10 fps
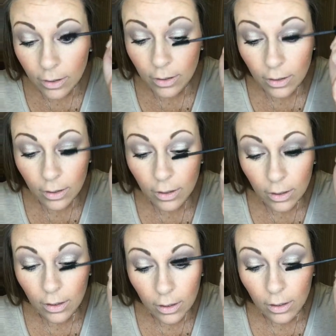
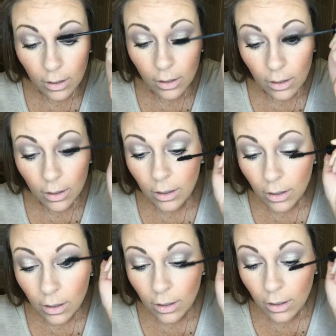
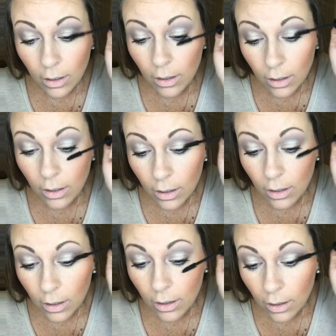
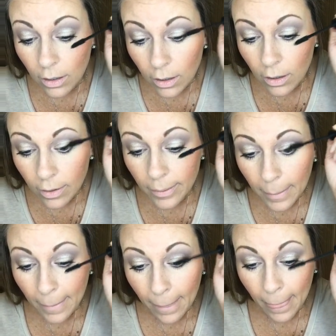
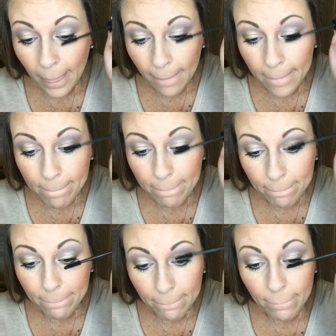
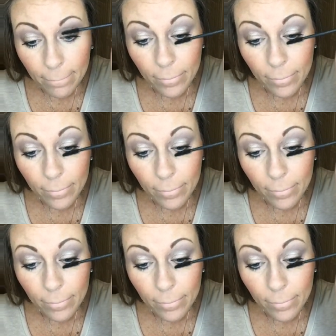(no one is talking)